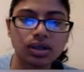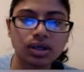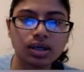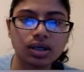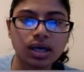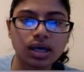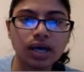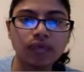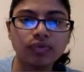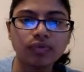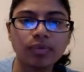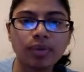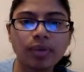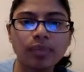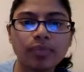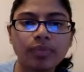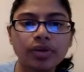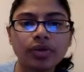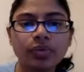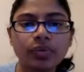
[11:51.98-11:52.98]
And
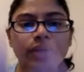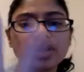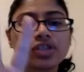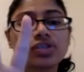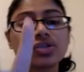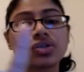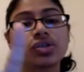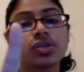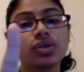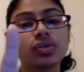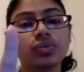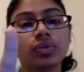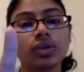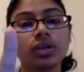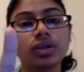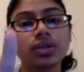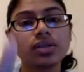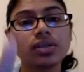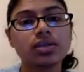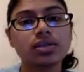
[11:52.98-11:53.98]
remember, when it's two
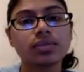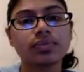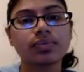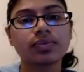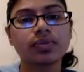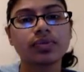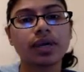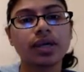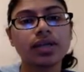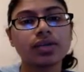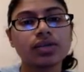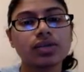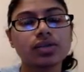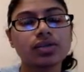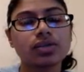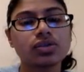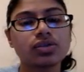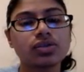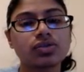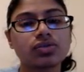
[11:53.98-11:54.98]
words, right?
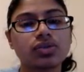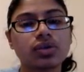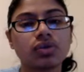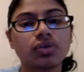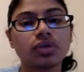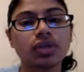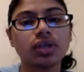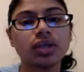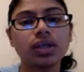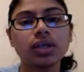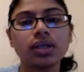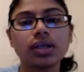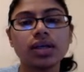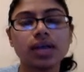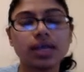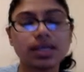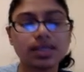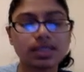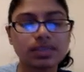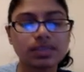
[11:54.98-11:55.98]
Scrolling
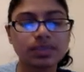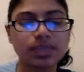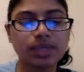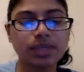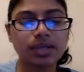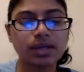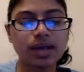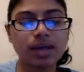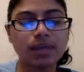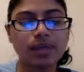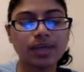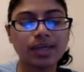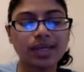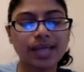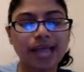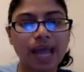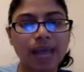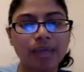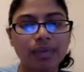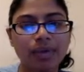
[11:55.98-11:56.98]
and speed, I'm going to
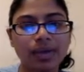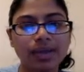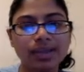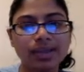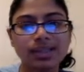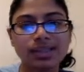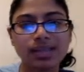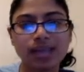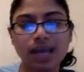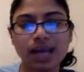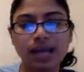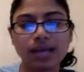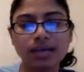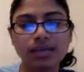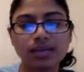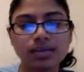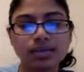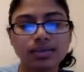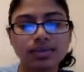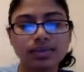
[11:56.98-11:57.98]
capitalize the
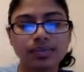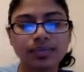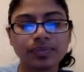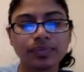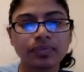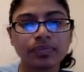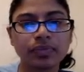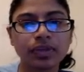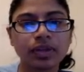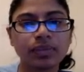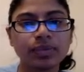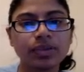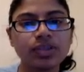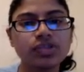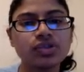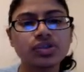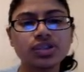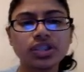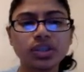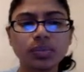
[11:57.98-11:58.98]
S. Because
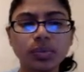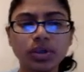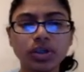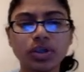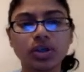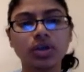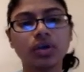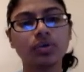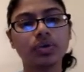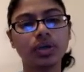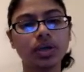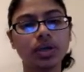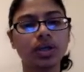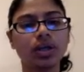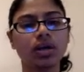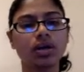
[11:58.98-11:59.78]
usually when you're coding,